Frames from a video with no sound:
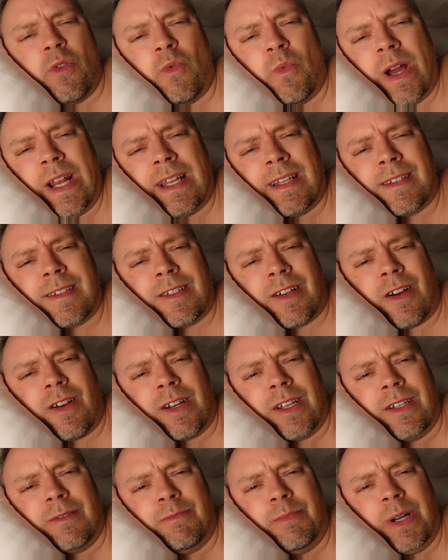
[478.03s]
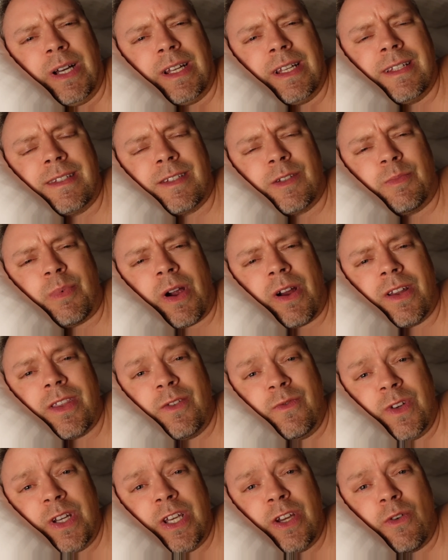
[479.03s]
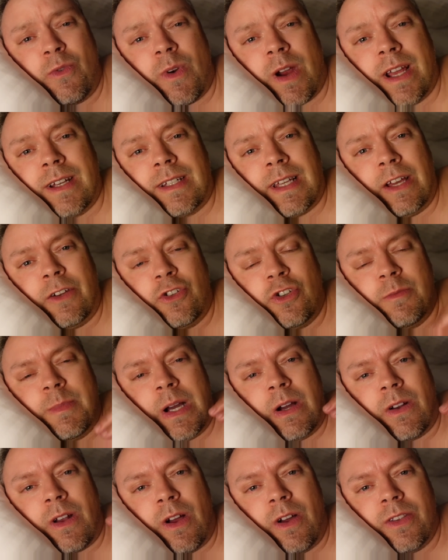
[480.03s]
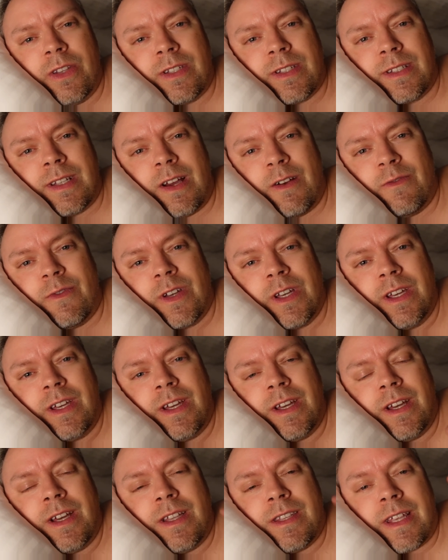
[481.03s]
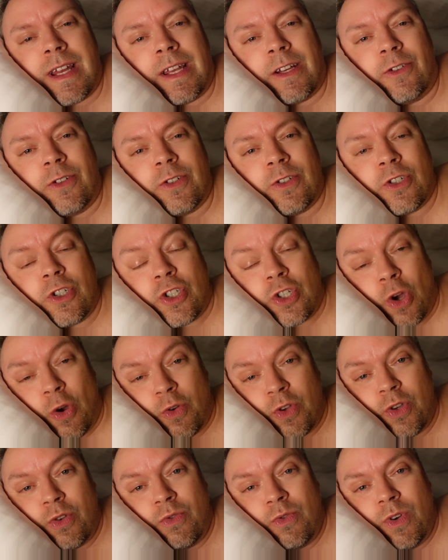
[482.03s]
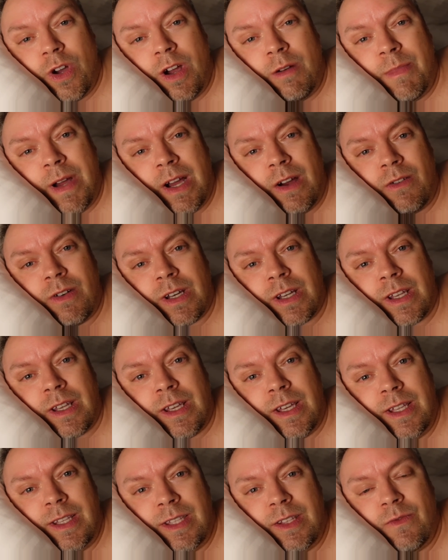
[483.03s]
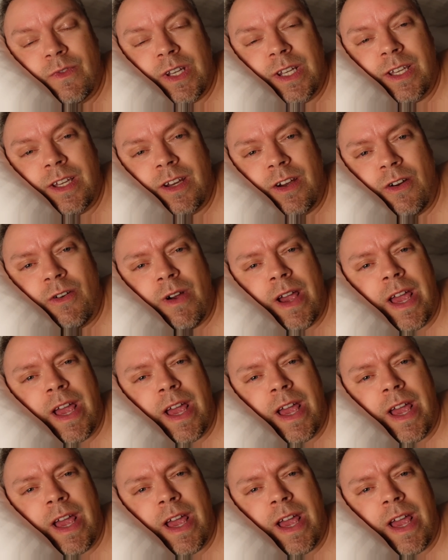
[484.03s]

when it started, but it's the part of the video where I tell you about all the stuff that I couldn't show you about in the video,